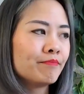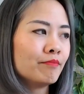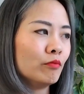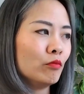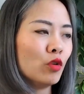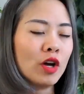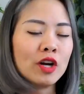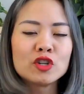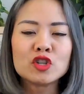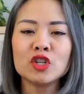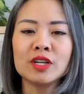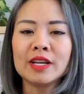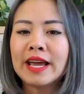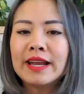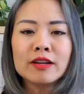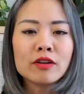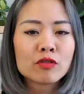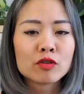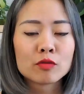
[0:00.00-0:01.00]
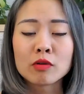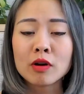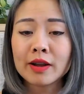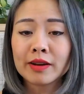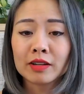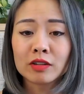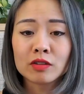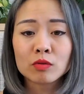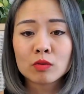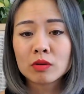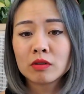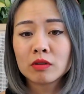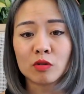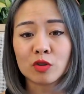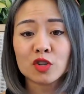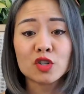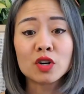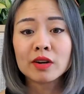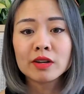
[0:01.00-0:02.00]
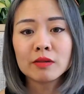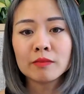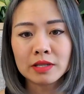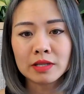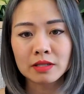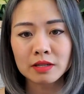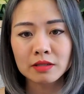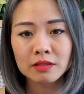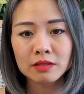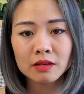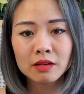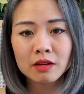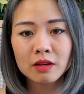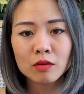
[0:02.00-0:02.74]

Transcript: launching any other product or starting a business,